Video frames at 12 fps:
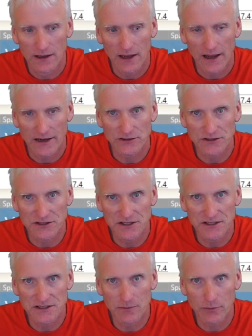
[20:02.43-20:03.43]
actually
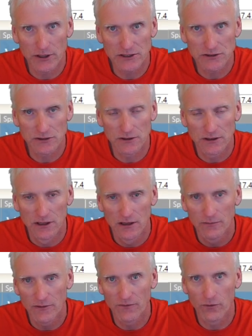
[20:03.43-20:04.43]
sees the pressure
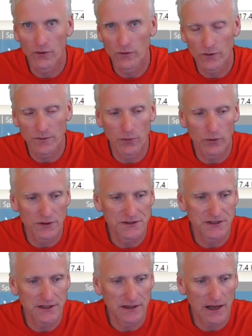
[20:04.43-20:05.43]
before it reports
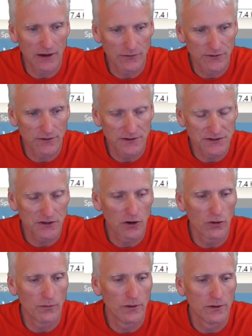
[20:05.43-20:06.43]
it out to the
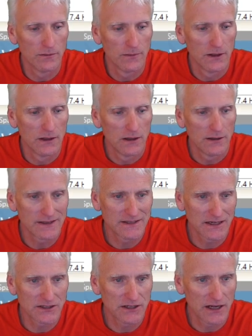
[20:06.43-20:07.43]
scope. That's
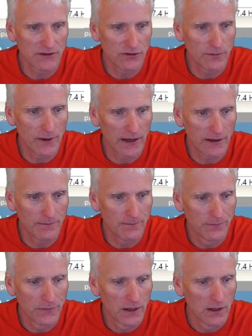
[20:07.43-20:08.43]
actually not too bad.
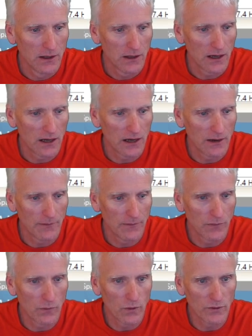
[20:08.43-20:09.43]

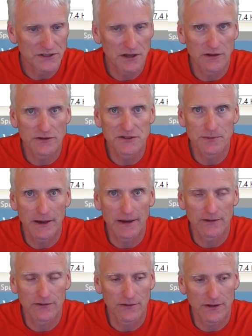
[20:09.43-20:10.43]
When we saw those
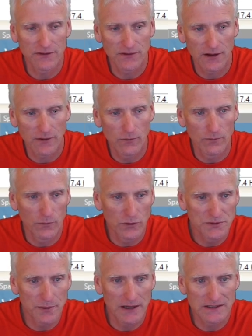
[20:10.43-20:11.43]
specs and they said
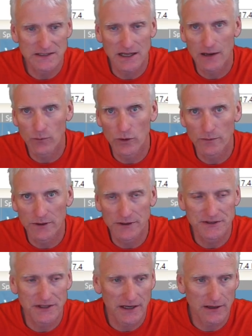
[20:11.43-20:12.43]
response time 1
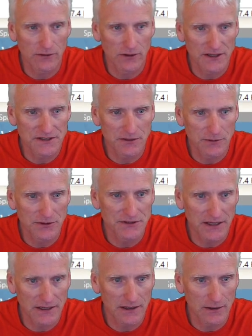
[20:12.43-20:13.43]
millisecond or less than a
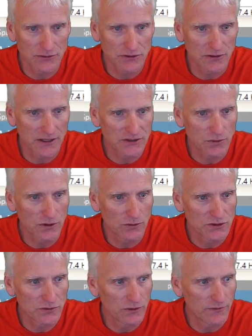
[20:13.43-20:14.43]
millisecond, I'm sure that's what it
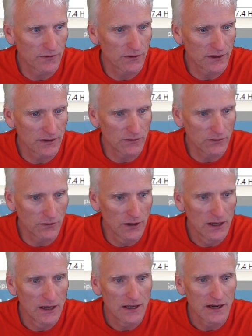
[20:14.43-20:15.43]
was referring to,
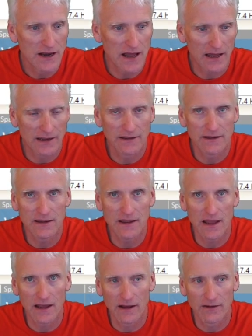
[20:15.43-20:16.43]
not
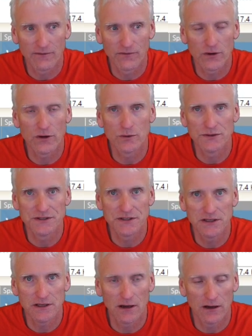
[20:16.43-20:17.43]
the
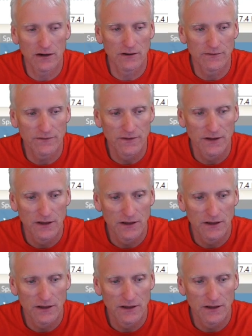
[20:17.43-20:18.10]
frequency of